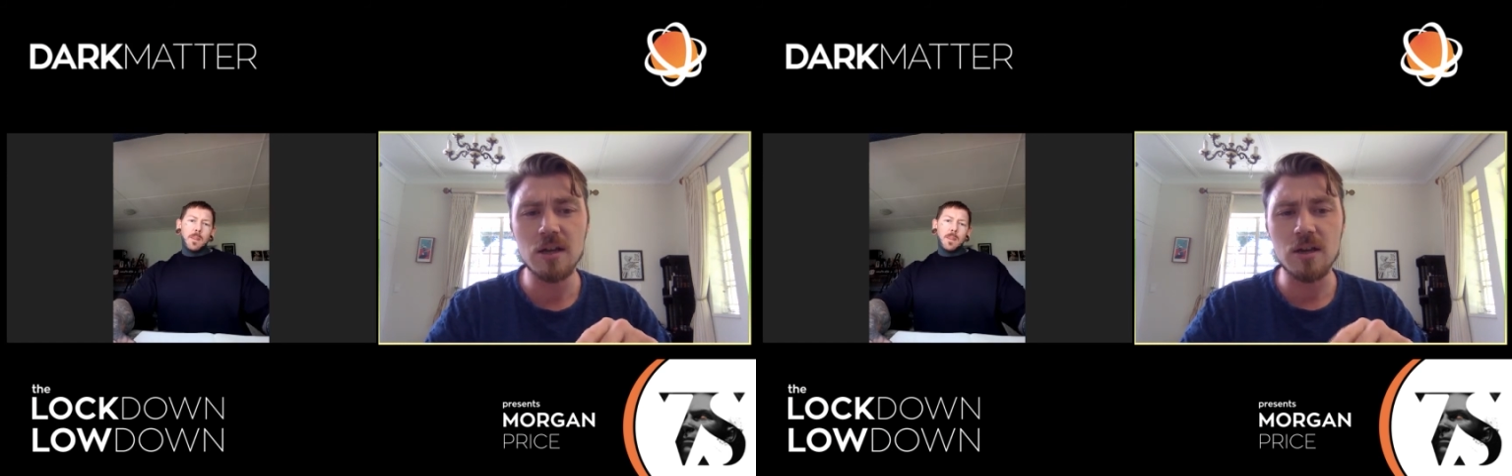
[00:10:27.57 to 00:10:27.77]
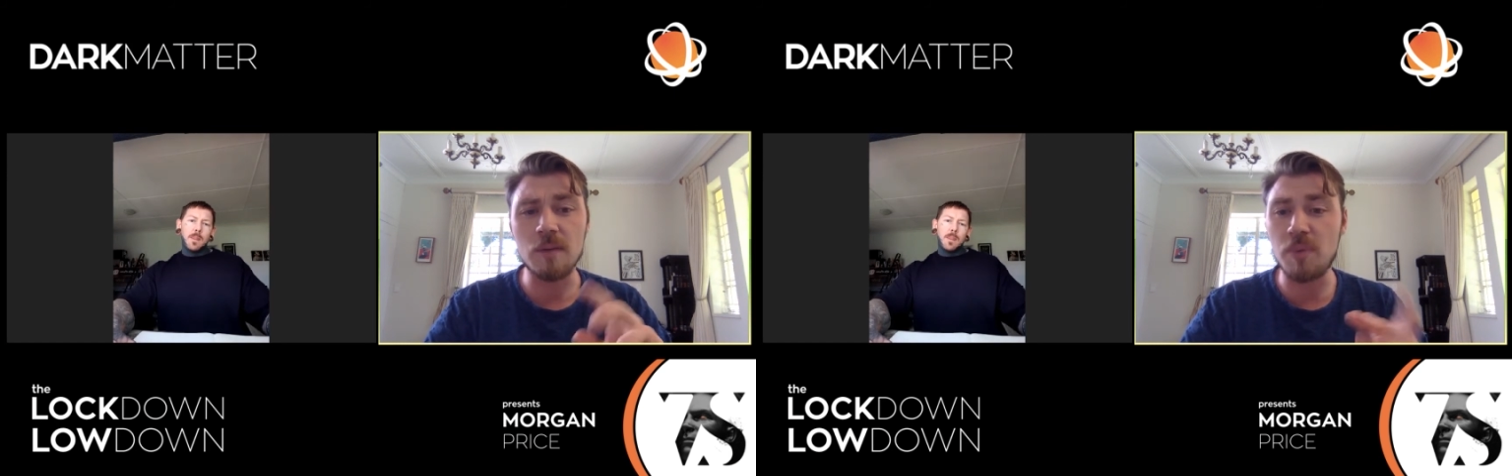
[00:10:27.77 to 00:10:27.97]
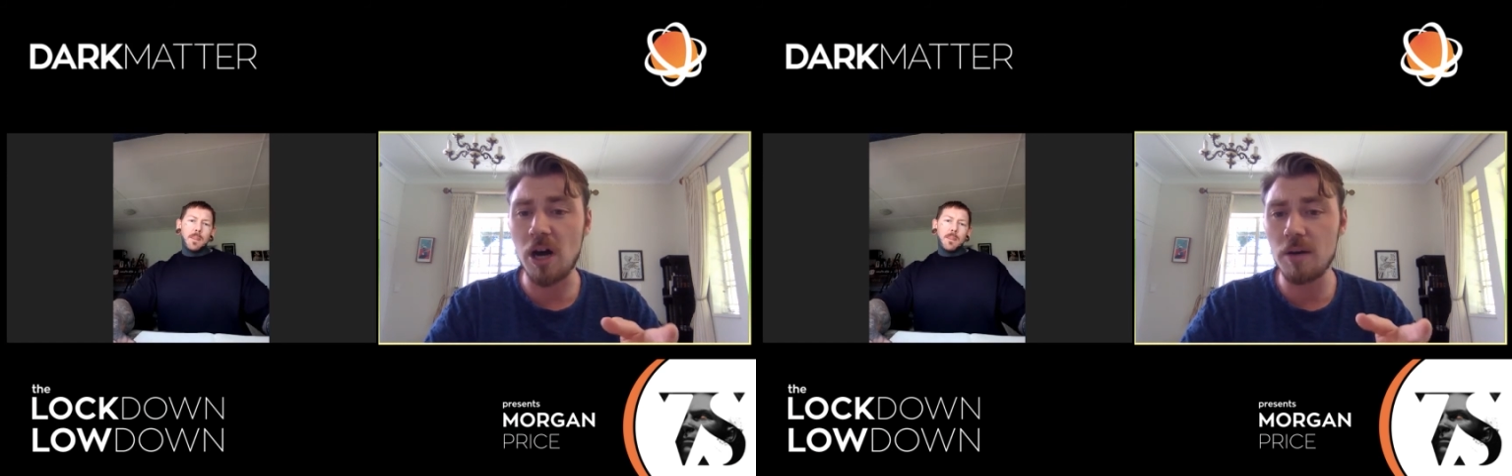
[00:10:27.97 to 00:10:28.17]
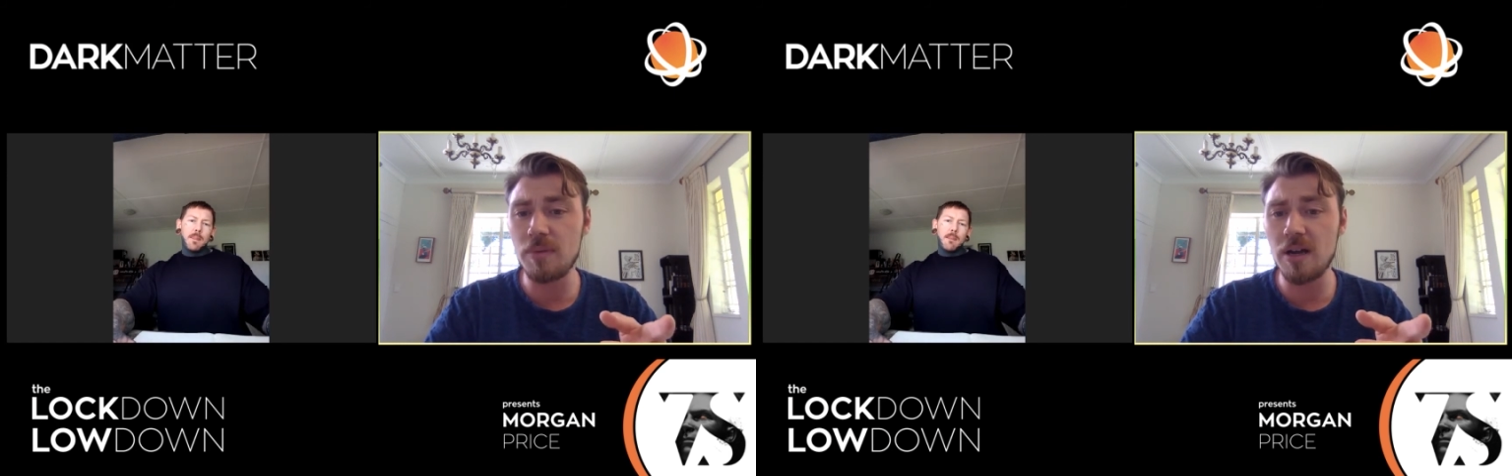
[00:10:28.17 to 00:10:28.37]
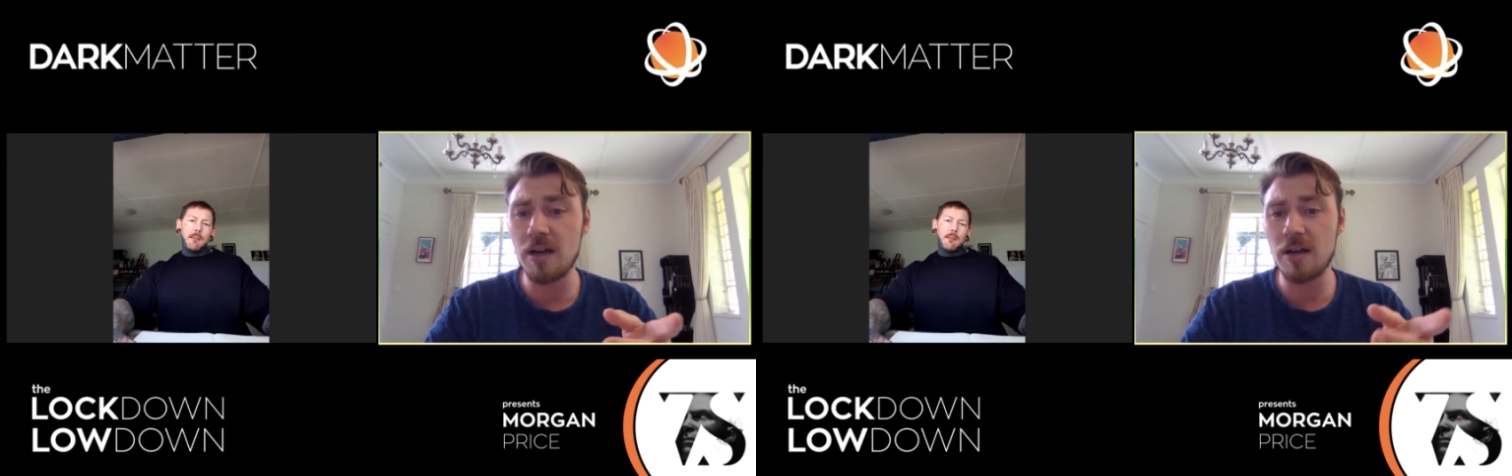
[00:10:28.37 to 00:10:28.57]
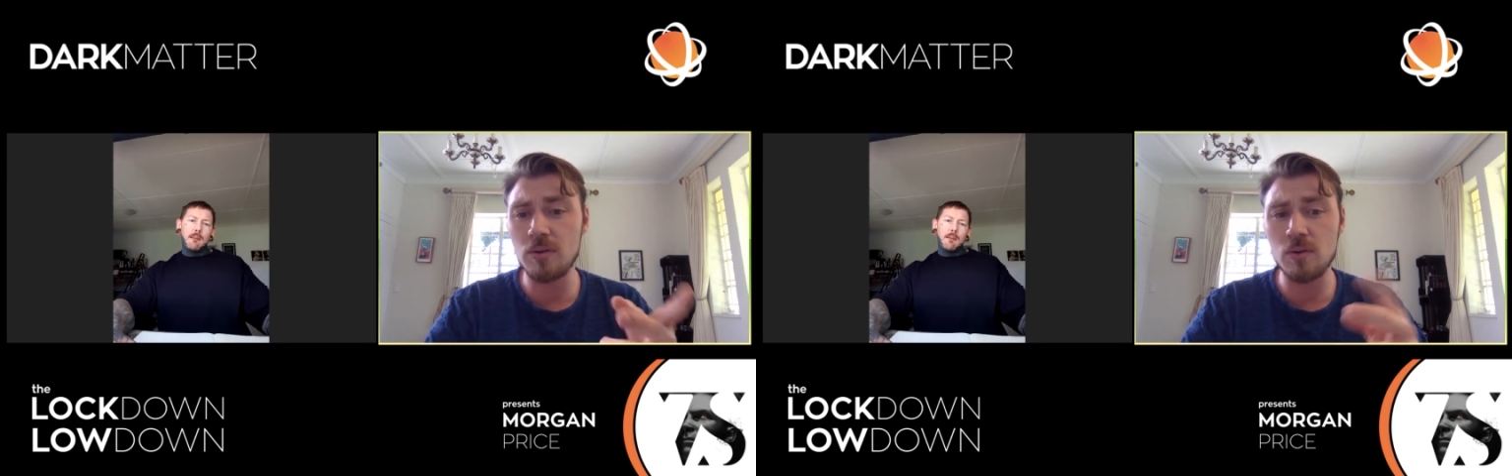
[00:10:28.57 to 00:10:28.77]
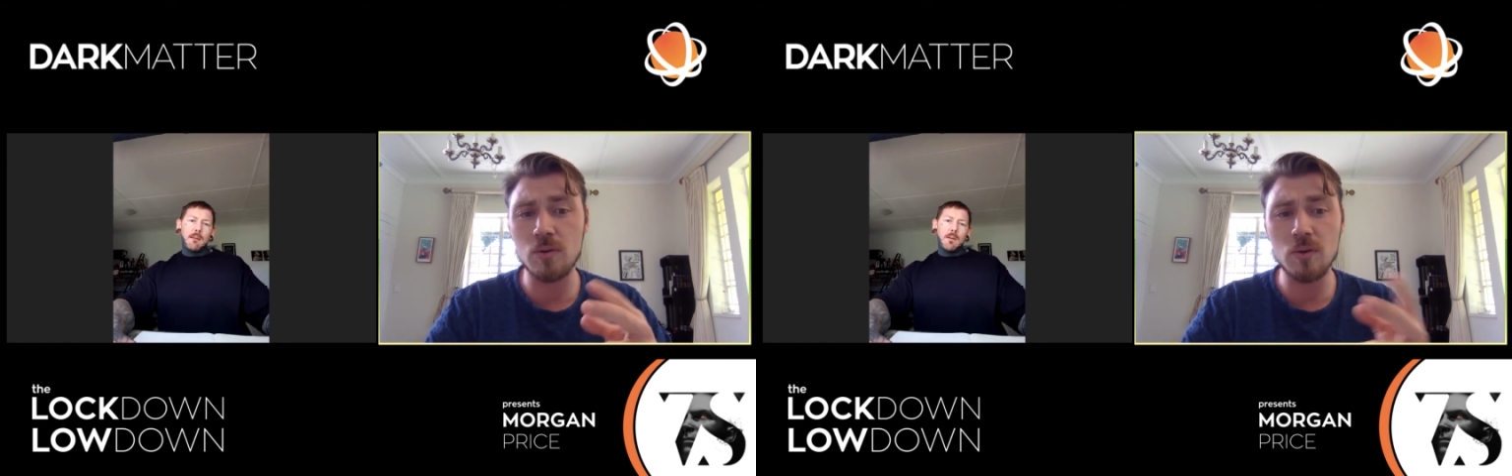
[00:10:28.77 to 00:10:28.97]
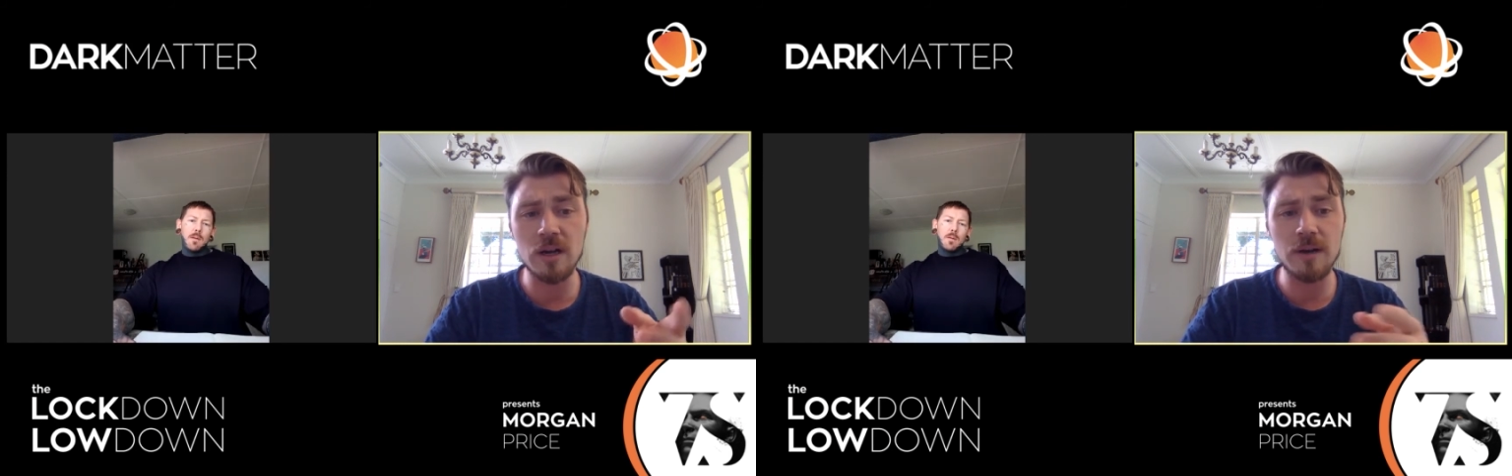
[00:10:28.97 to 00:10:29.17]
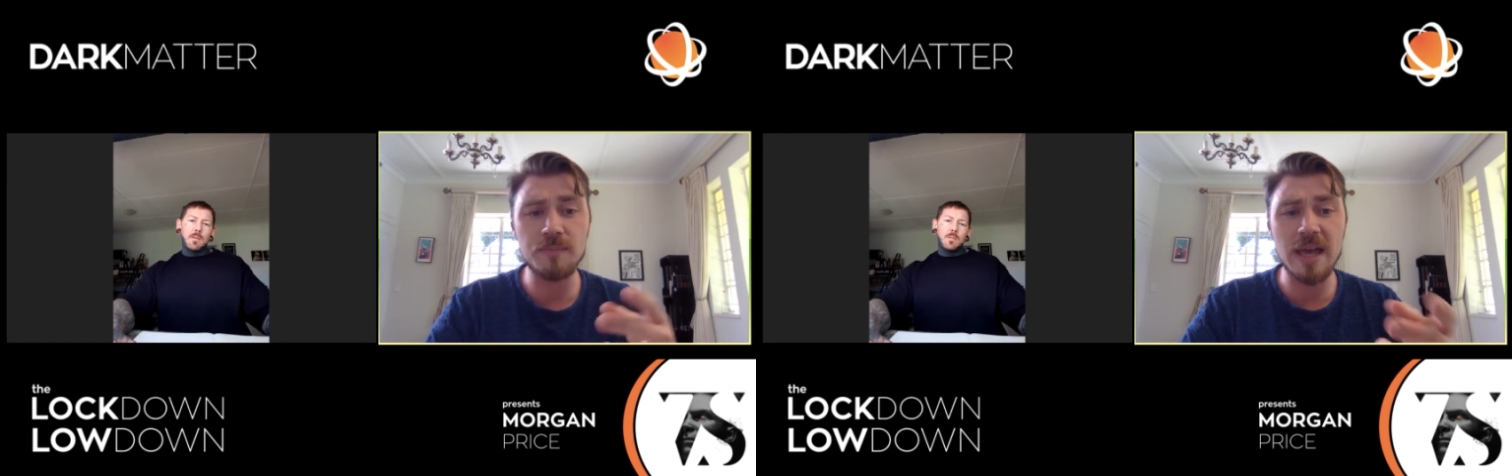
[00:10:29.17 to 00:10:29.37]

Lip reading: a barber or